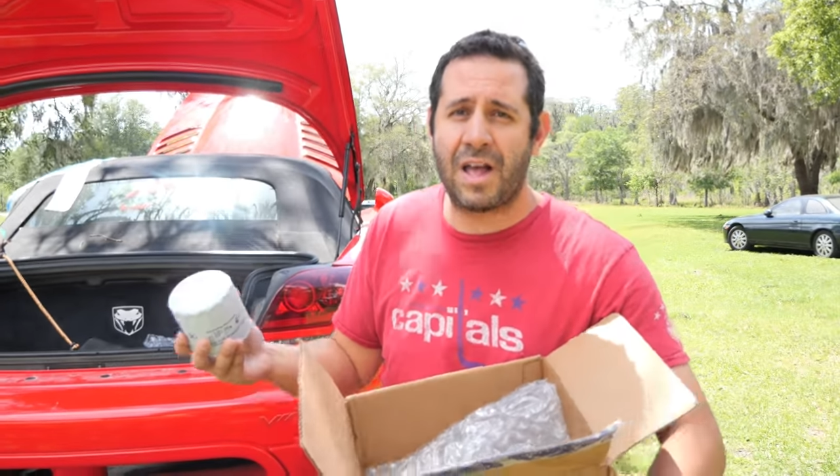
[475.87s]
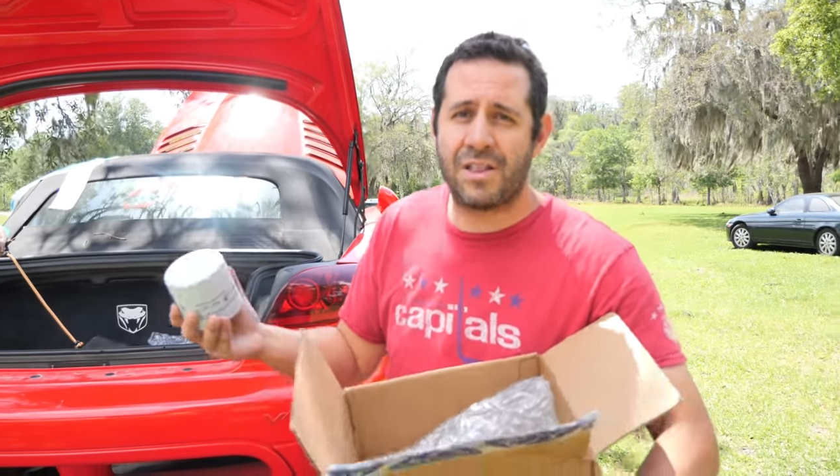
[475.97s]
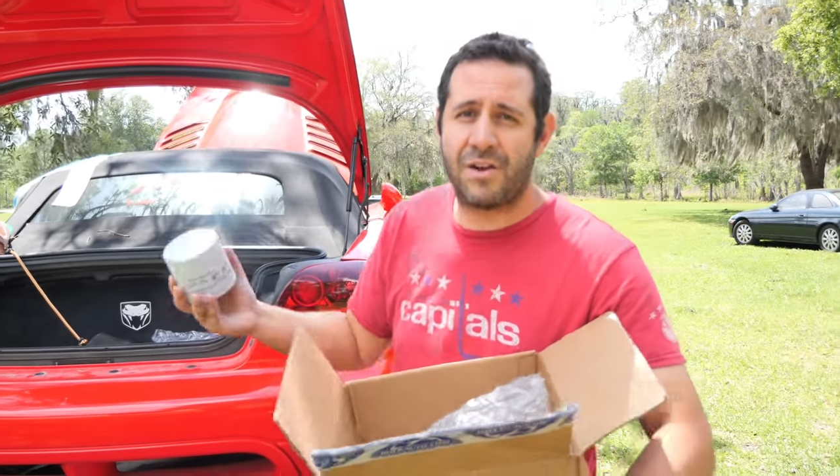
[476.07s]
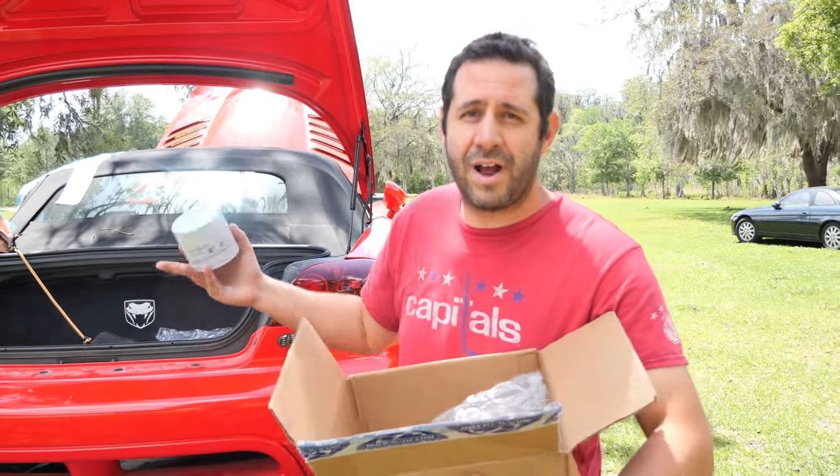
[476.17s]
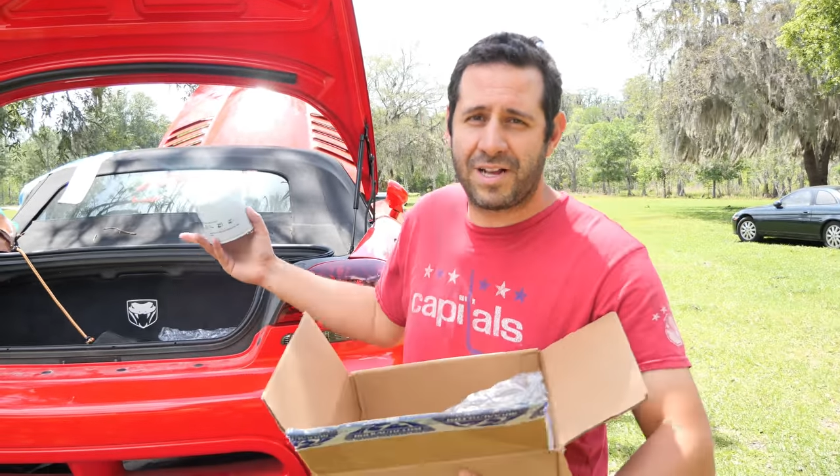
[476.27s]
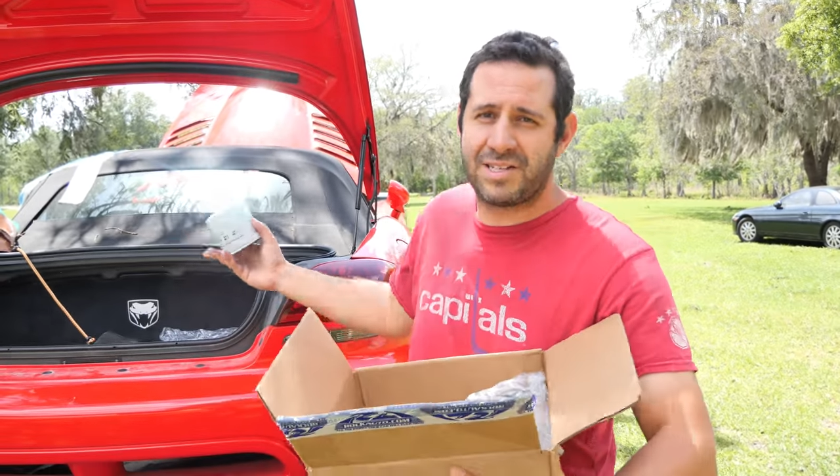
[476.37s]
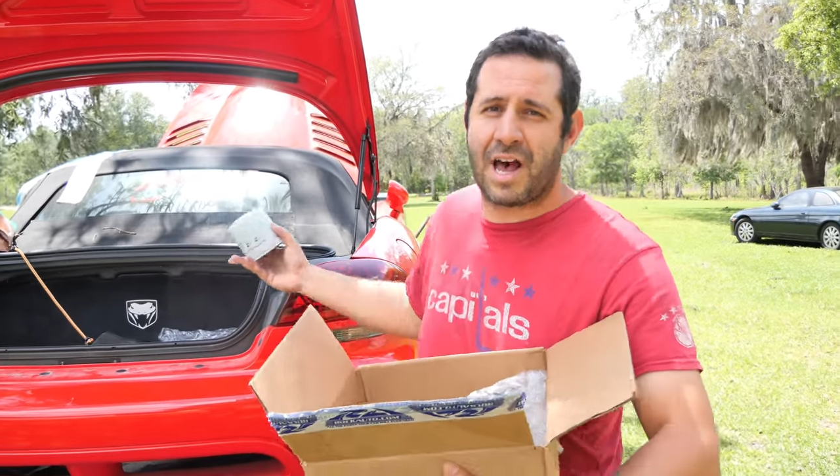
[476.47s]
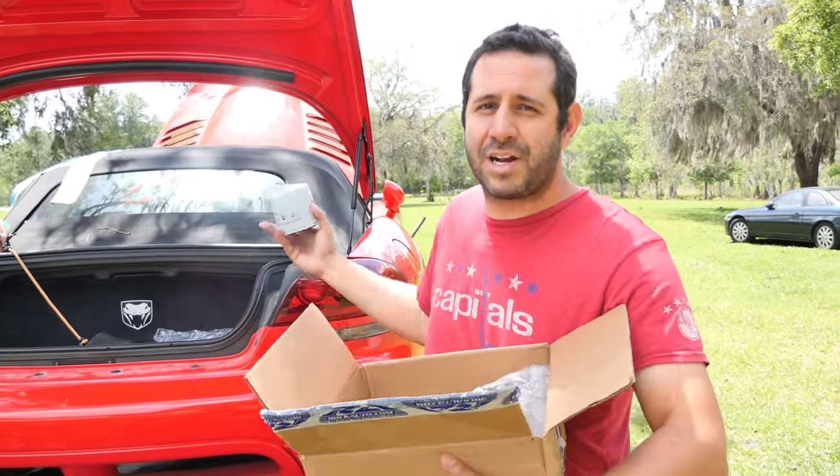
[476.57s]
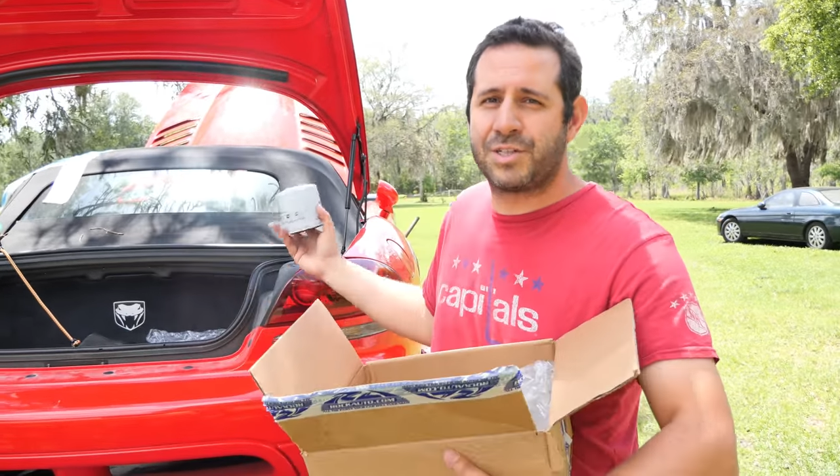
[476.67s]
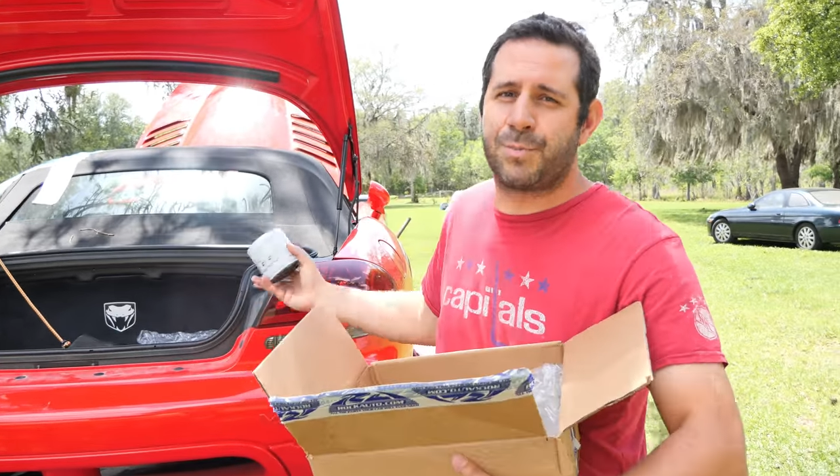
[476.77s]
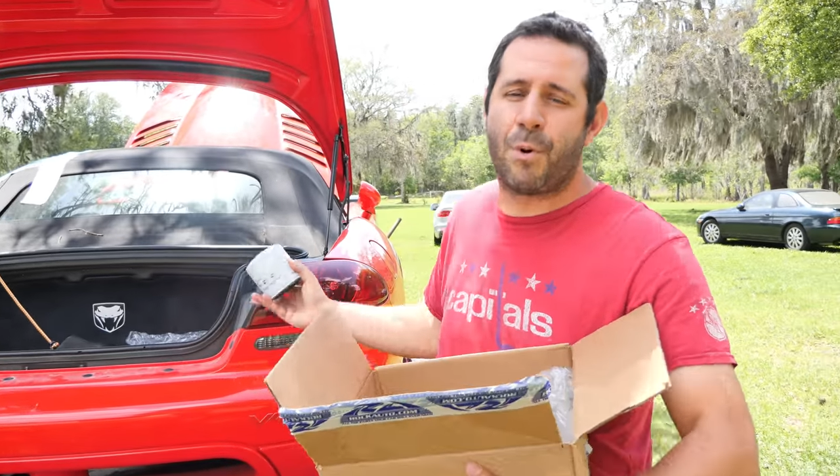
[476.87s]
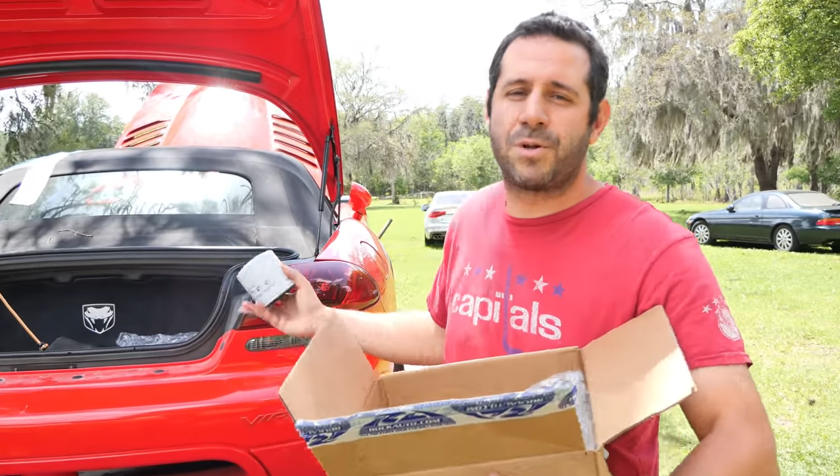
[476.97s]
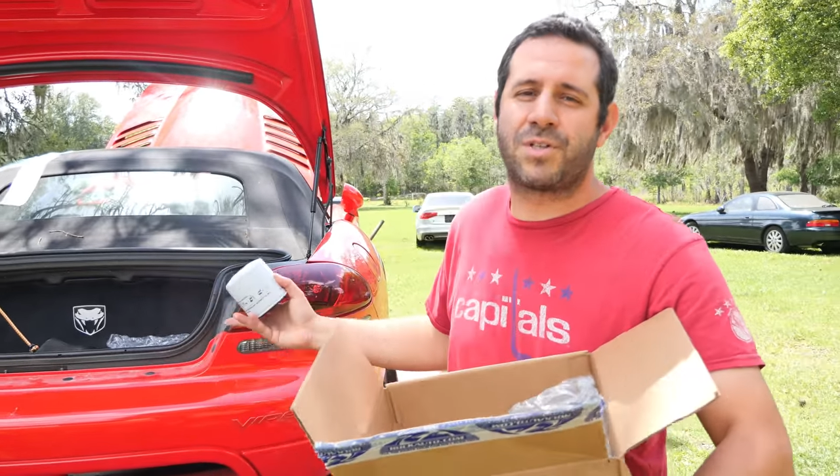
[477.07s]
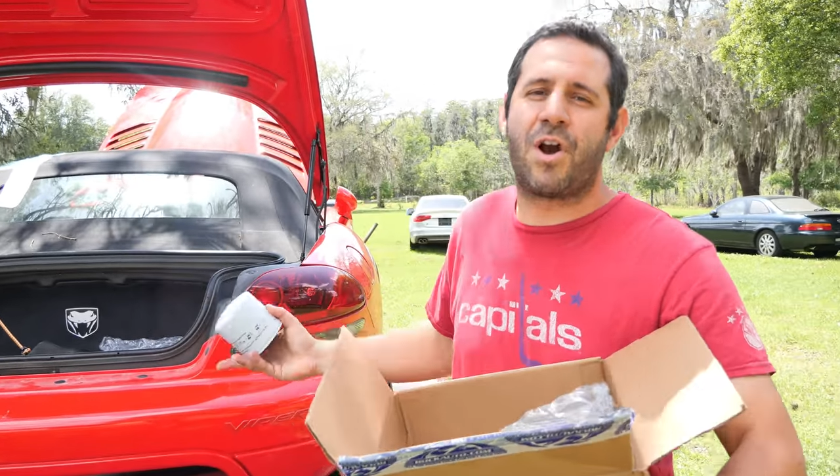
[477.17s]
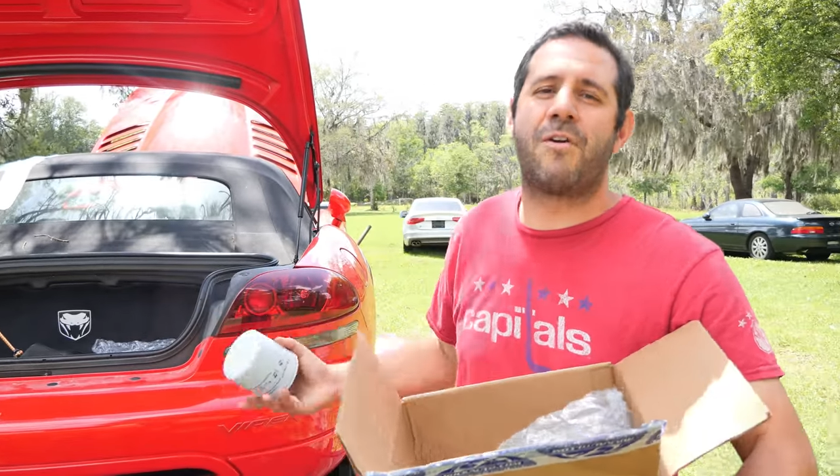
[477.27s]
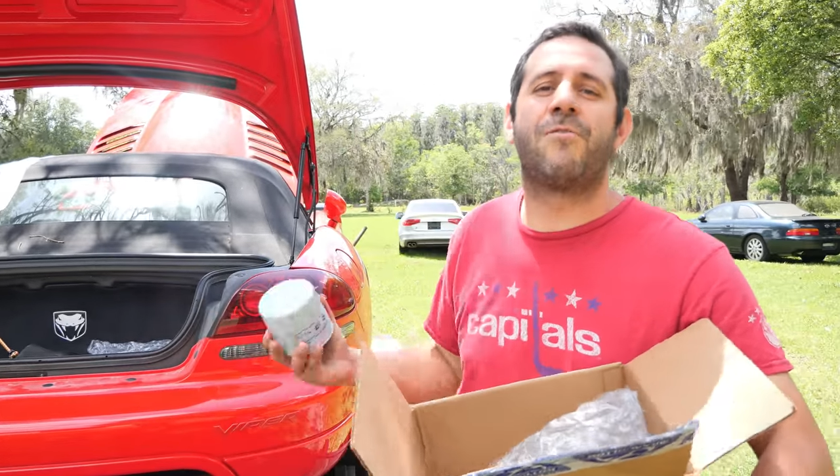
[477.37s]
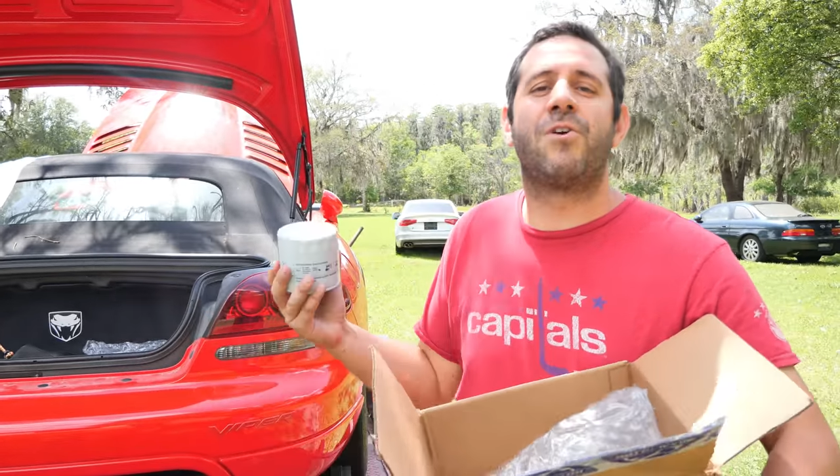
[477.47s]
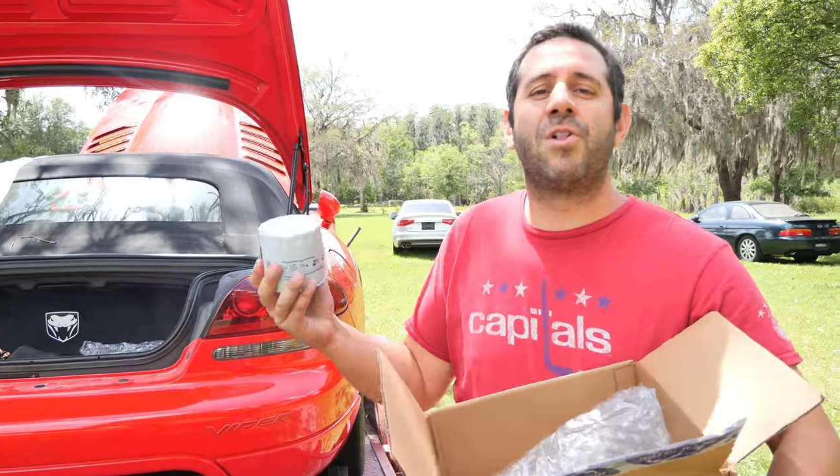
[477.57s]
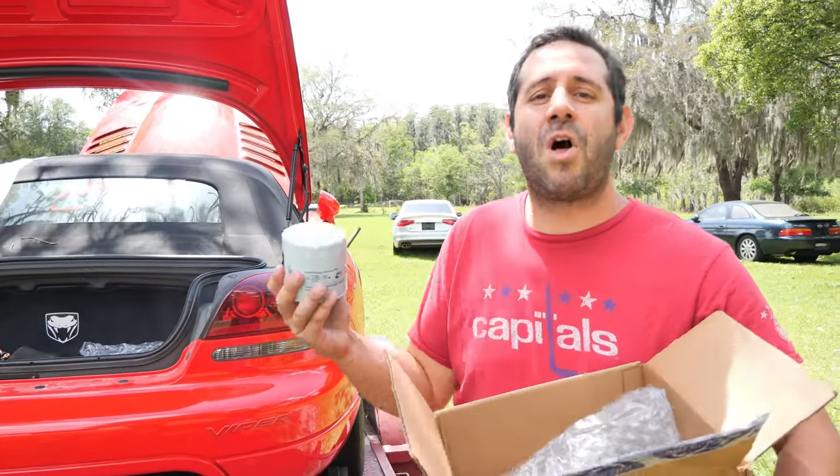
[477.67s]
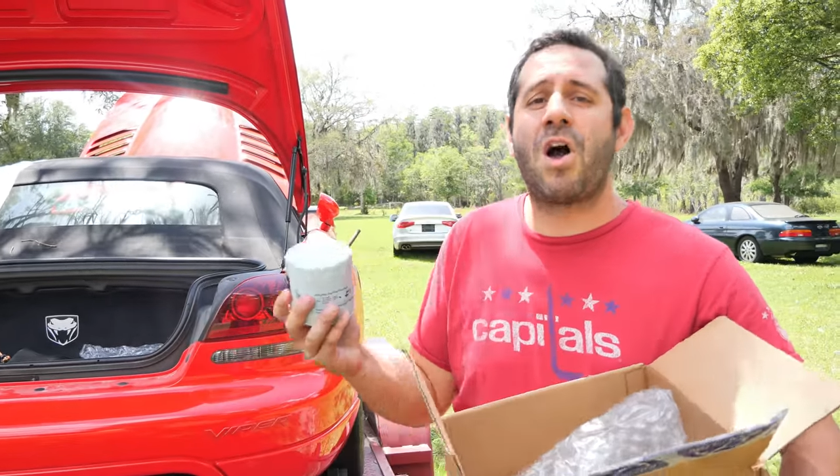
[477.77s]
on their exotic sports car
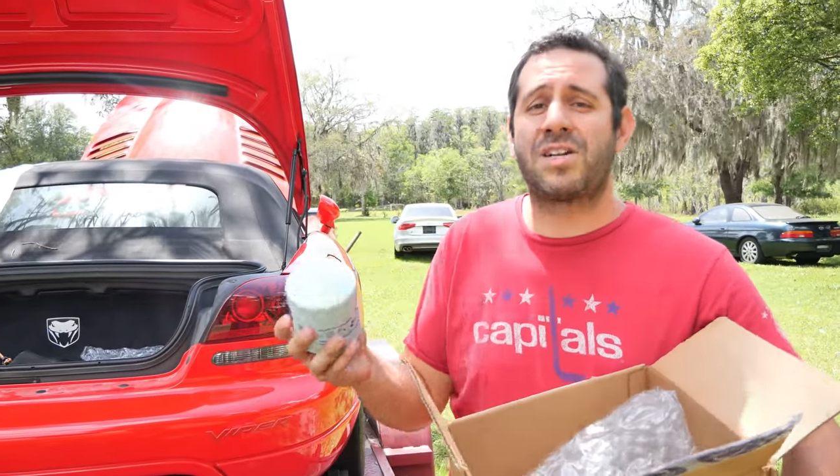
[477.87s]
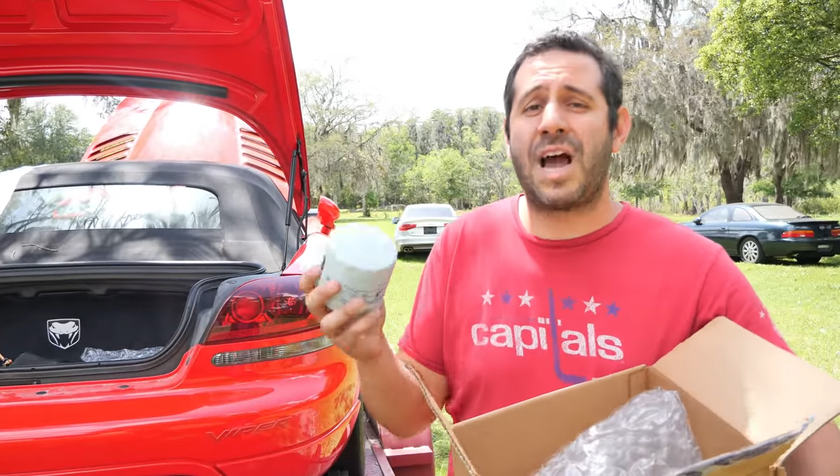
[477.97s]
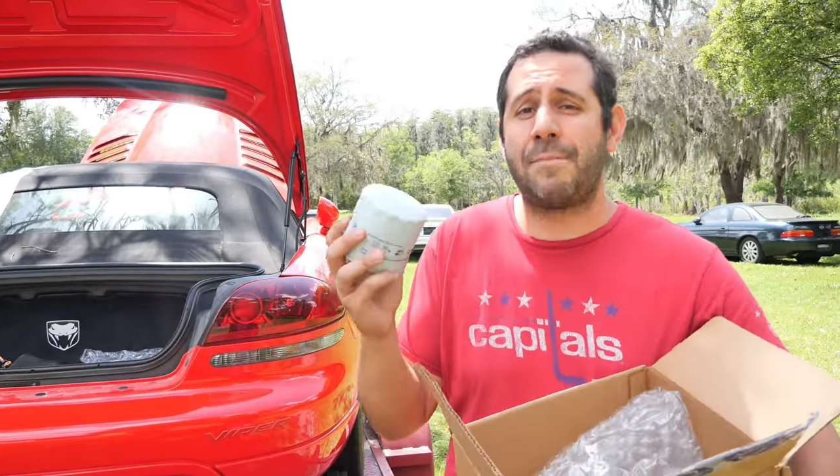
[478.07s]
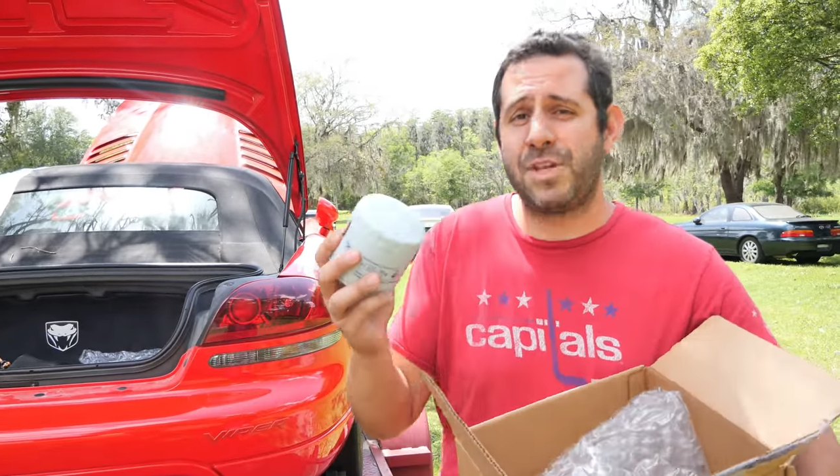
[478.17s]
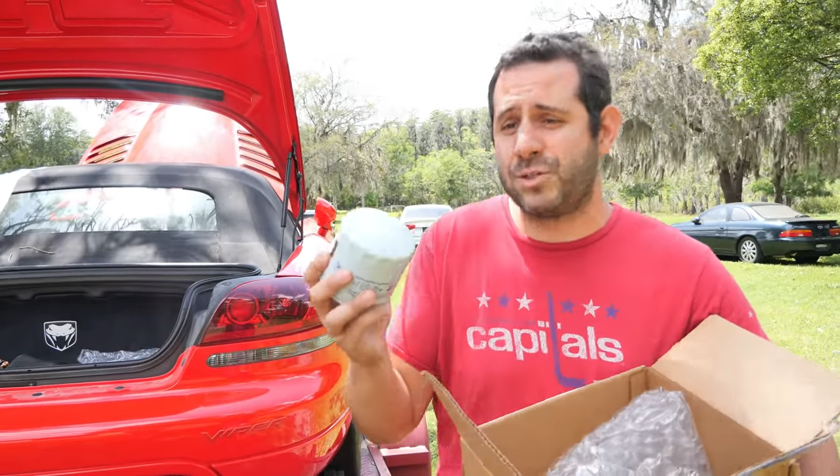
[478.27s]
for a long time,